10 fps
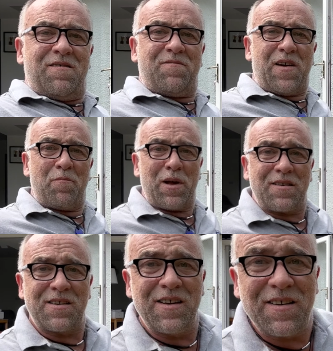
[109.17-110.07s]
Fat
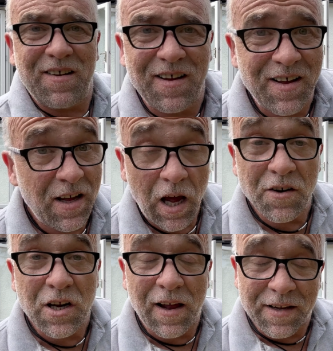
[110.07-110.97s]
bastard. I
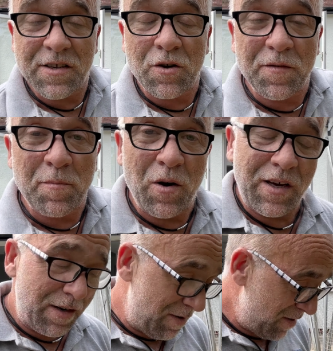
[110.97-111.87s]
said I had to stop
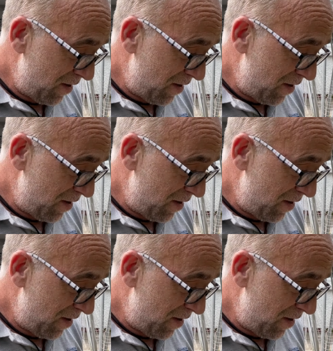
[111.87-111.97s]
smoking.